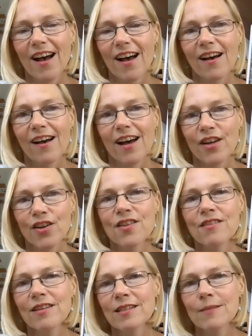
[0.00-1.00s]
Uh,
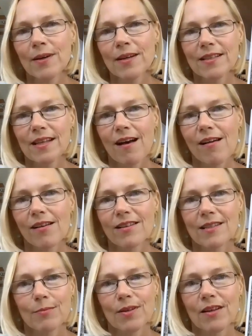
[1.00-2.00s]
another aspect
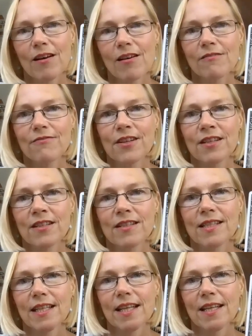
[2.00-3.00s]
highlighted by the
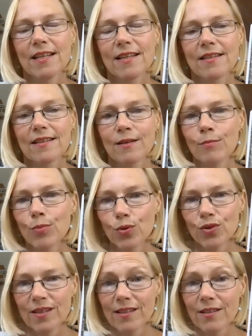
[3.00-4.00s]
Hierophant is the
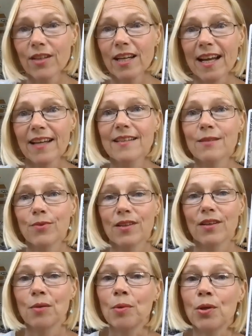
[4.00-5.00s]
importance of connecting with a
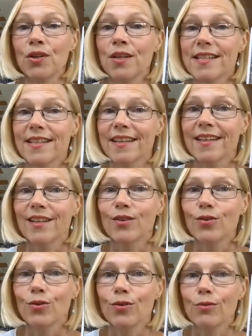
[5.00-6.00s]
community
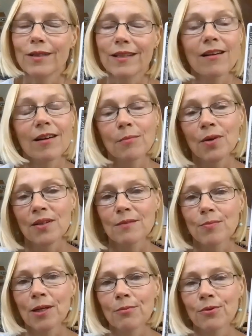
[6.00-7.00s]
or with like
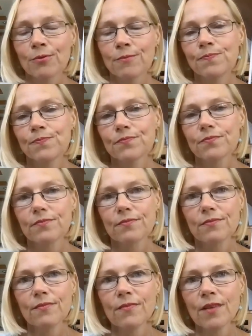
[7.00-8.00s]
minded people.
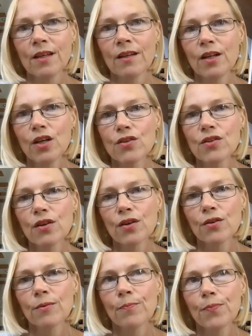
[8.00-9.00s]

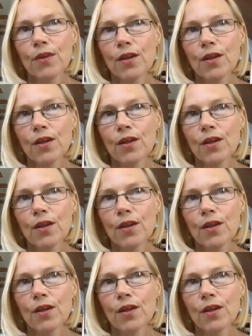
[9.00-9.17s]
So,